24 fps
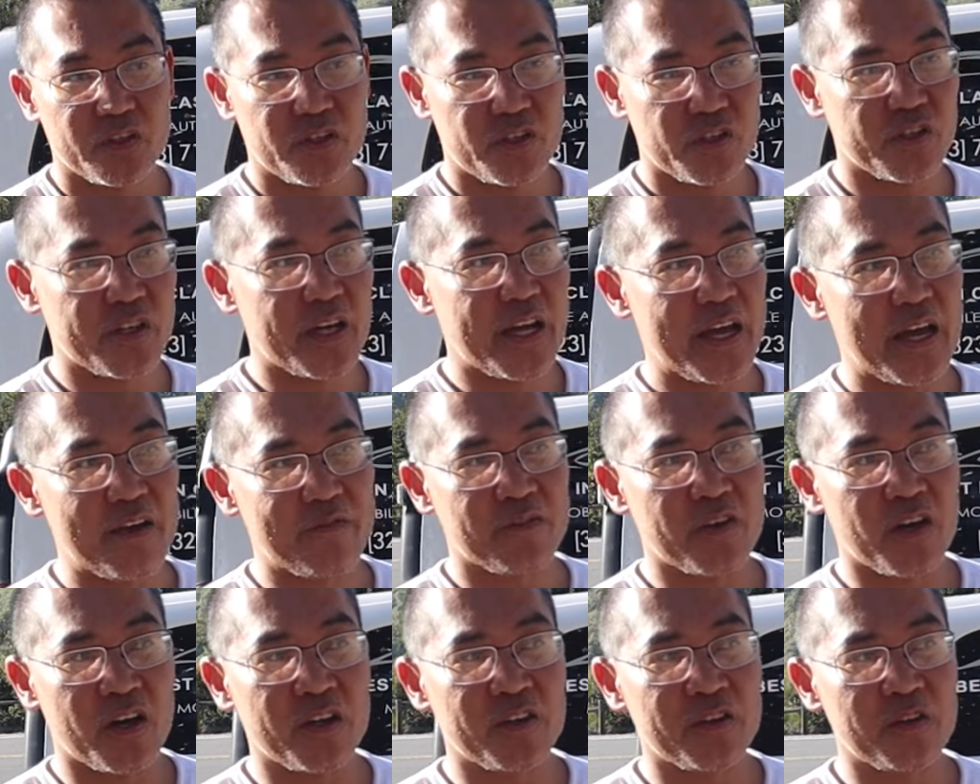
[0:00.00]
Should I have
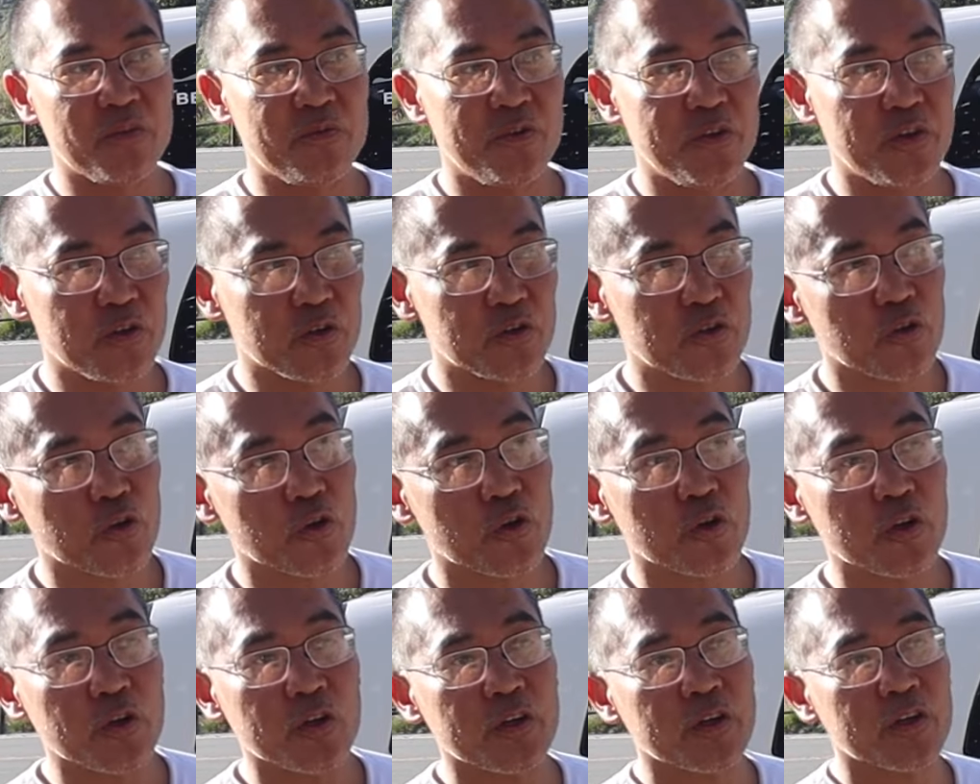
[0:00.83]
gotten the vehicle
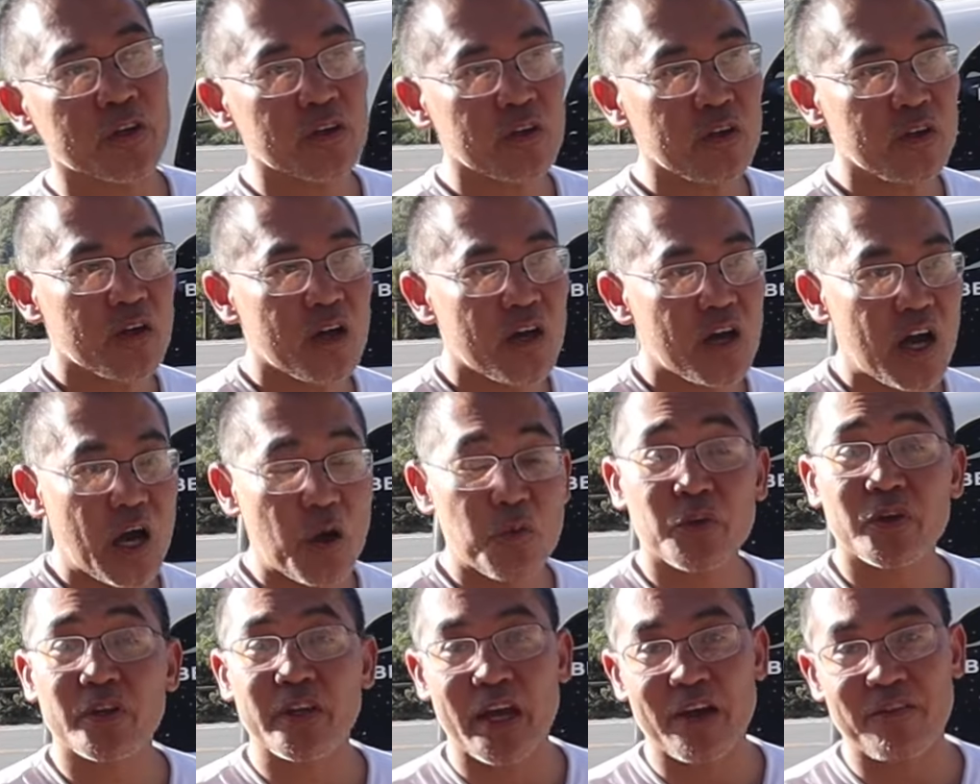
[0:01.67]
earlier? I
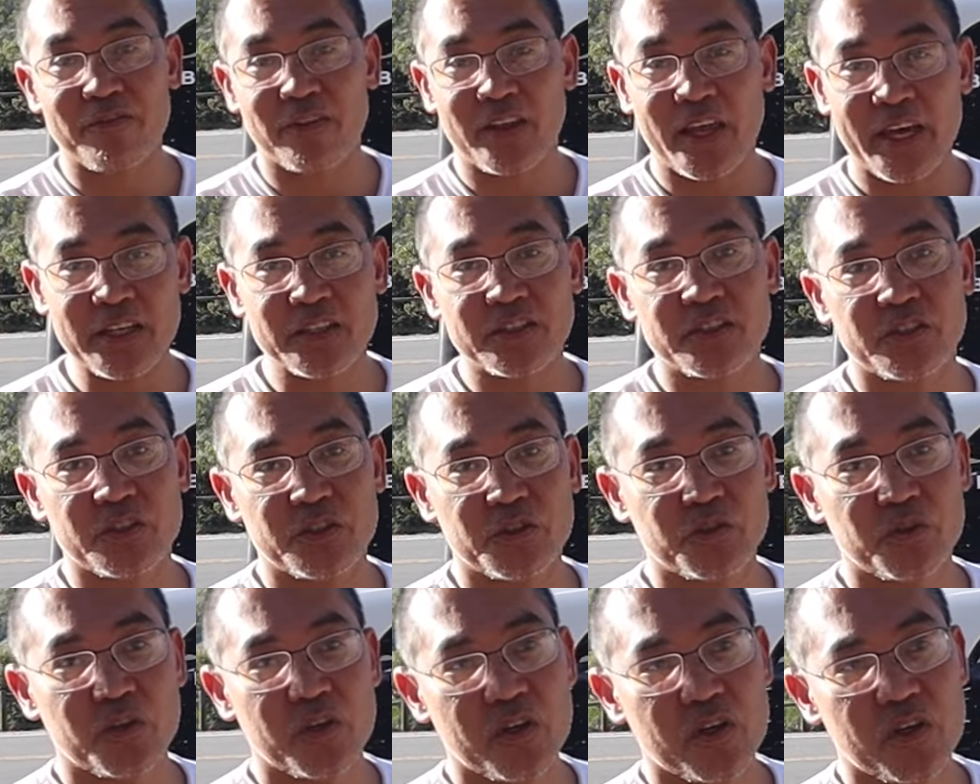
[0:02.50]
would have liked
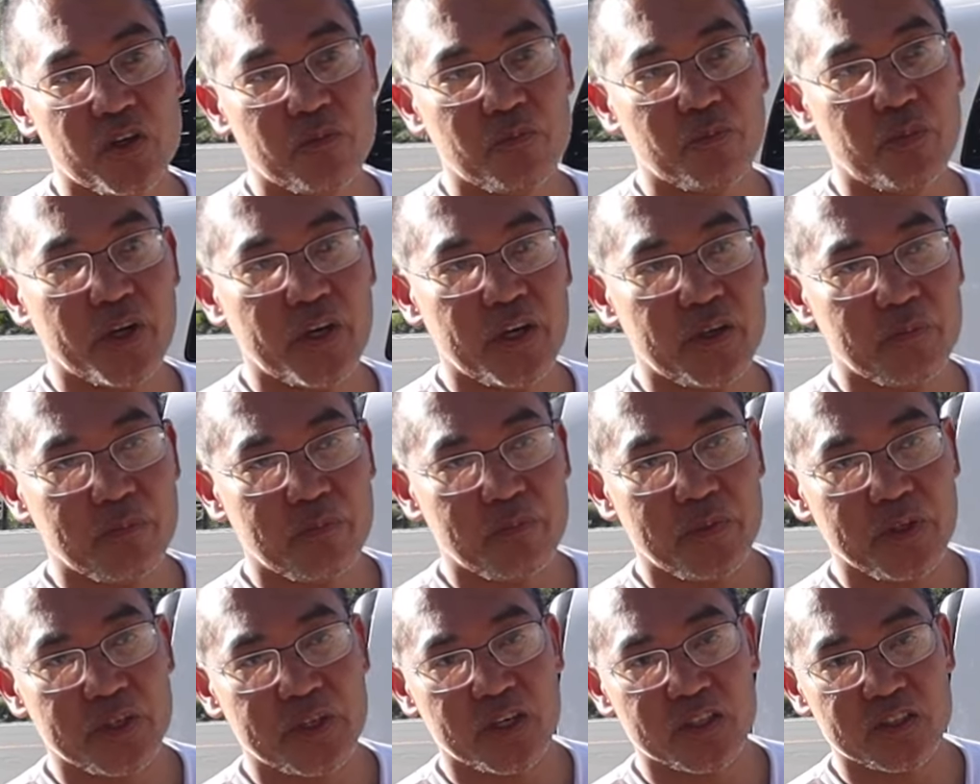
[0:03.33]
to, but
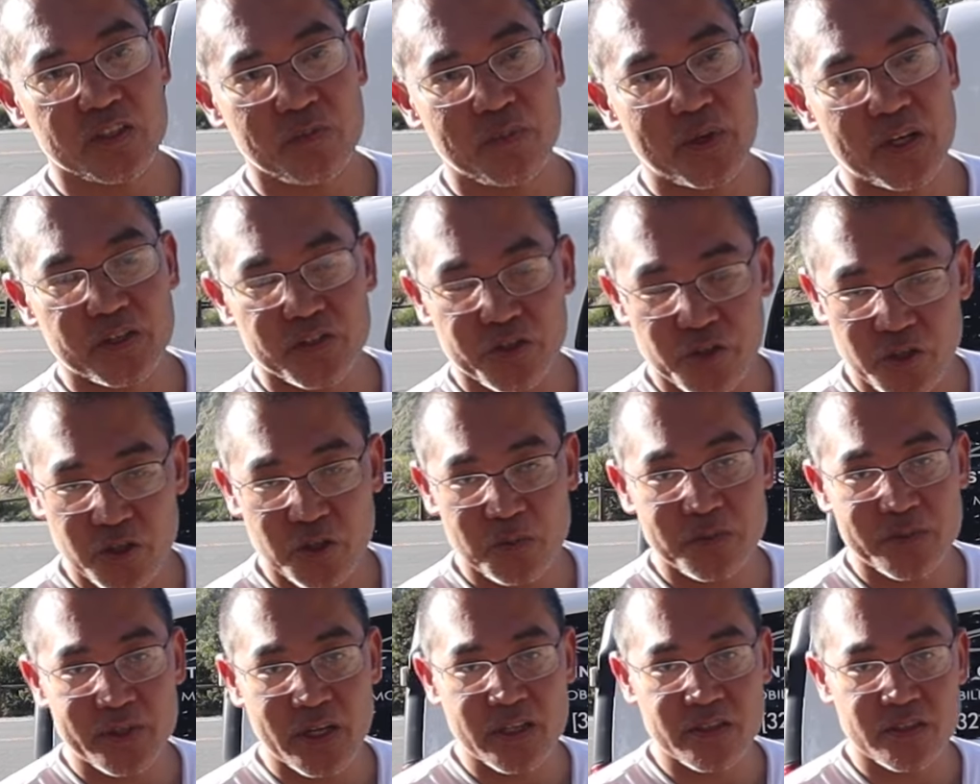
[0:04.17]
because of my
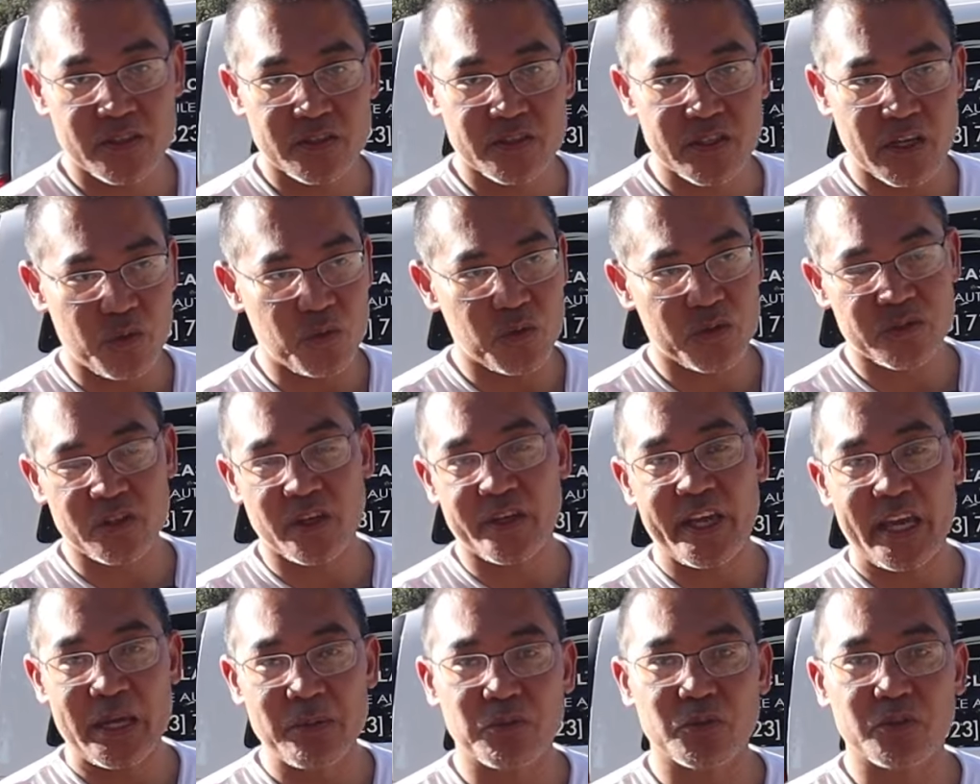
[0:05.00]
circumstances, I was
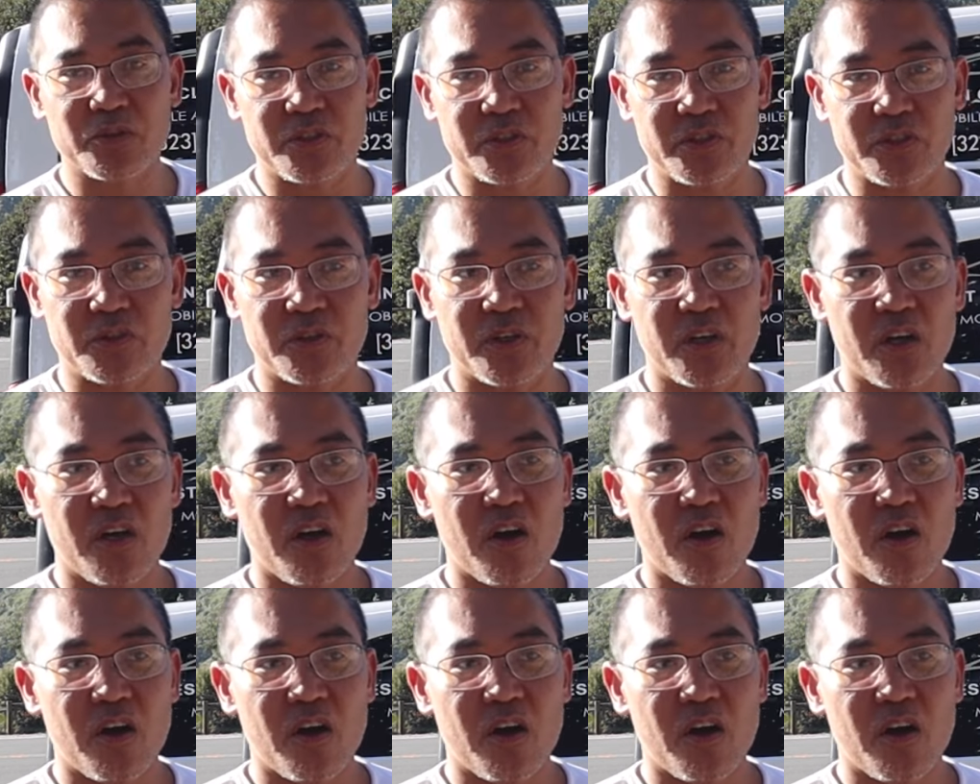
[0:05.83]
not able to.